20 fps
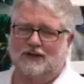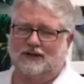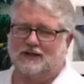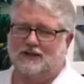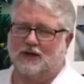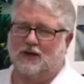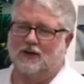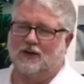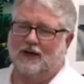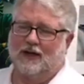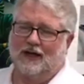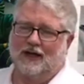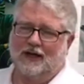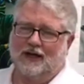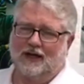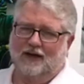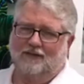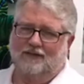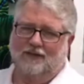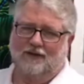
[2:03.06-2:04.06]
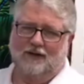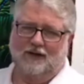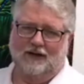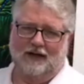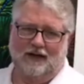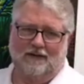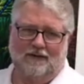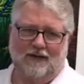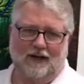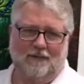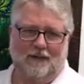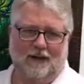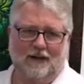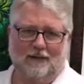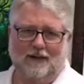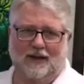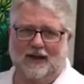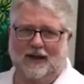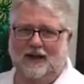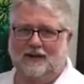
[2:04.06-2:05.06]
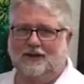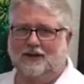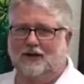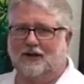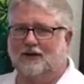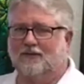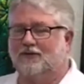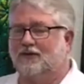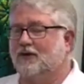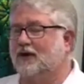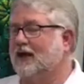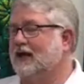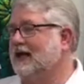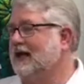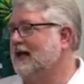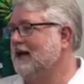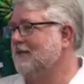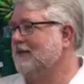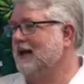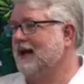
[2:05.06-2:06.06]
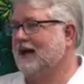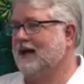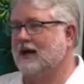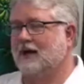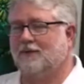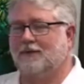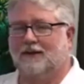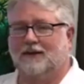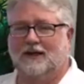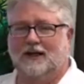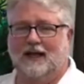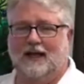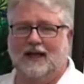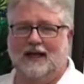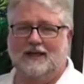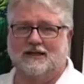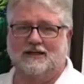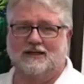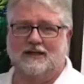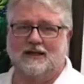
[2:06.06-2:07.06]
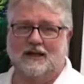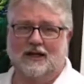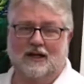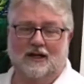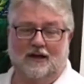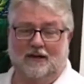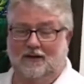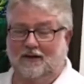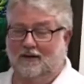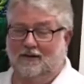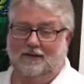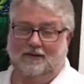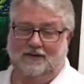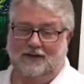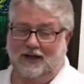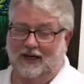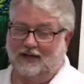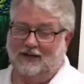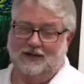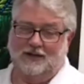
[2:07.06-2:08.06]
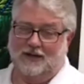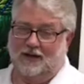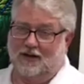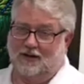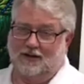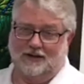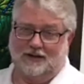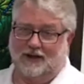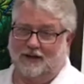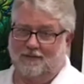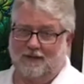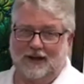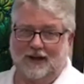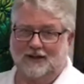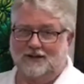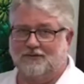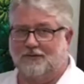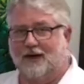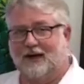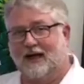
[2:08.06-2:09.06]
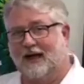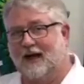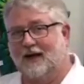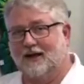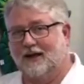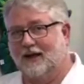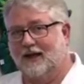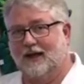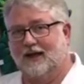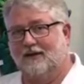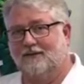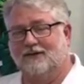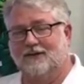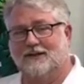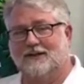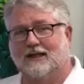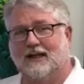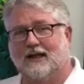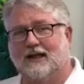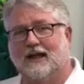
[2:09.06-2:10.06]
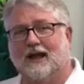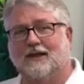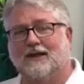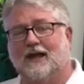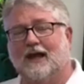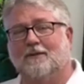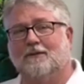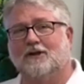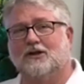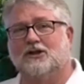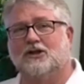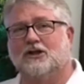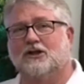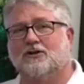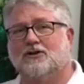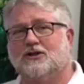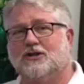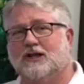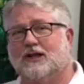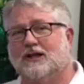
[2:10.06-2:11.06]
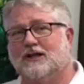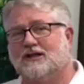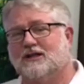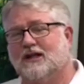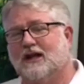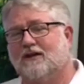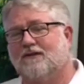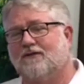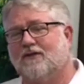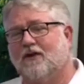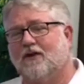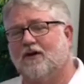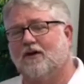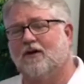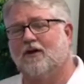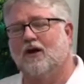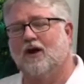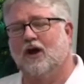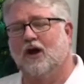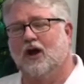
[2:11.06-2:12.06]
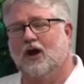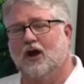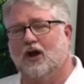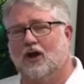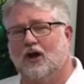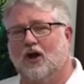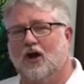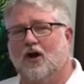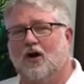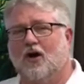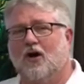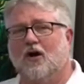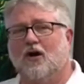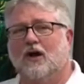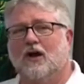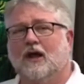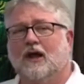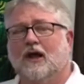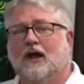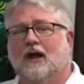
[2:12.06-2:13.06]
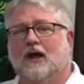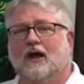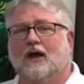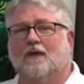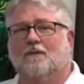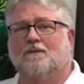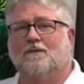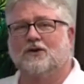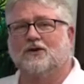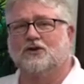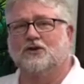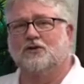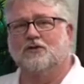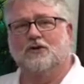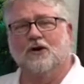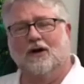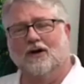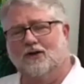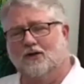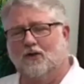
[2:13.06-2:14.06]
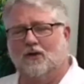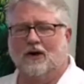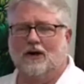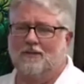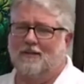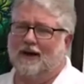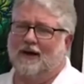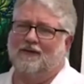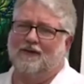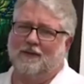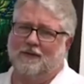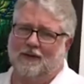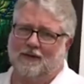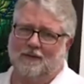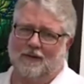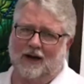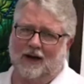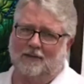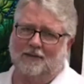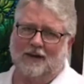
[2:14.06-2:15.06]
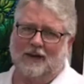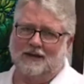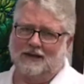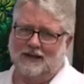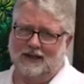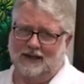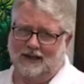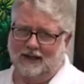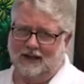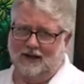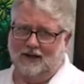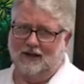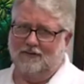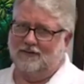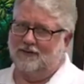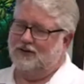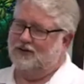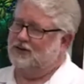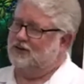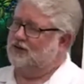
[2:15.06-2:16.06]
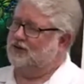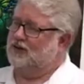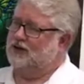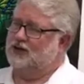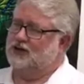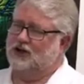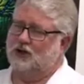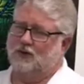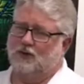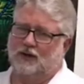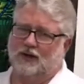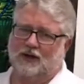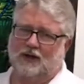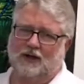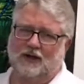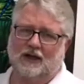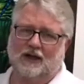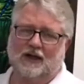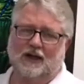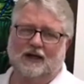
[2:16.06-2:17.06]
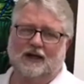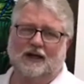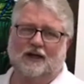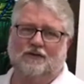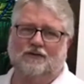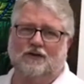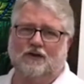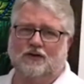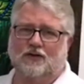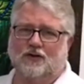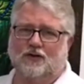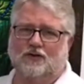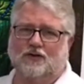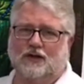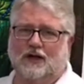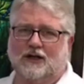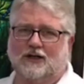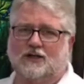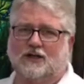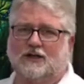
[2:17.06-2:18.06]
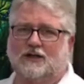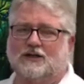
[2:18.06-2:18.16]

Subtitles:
So if you can leave that baby out there, if you can get it back up in the nest, and chances are it's going to bounce right out again if it's got that much energy and it's that far along. But you don't have to worry about the mom not taking care of it. Certainly she will if you do touch it.